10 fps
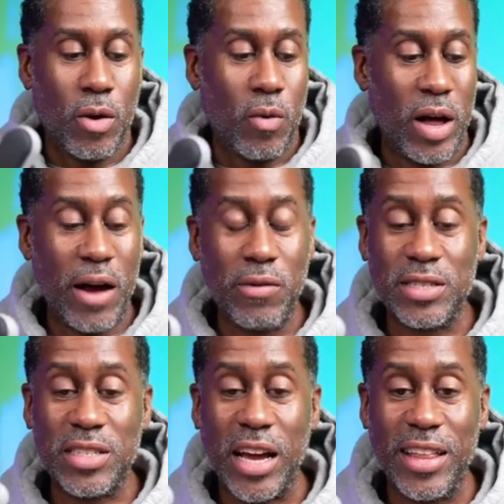Well, I will
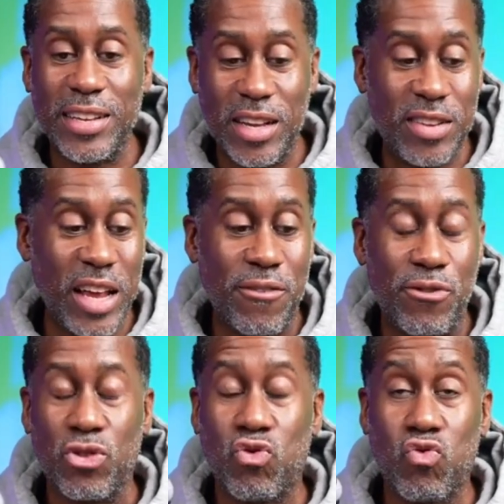say this thing
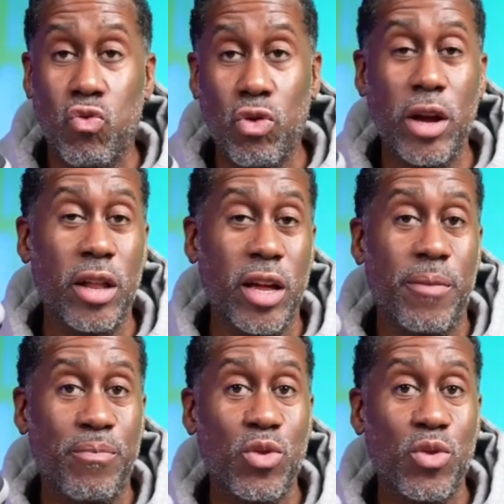feels really,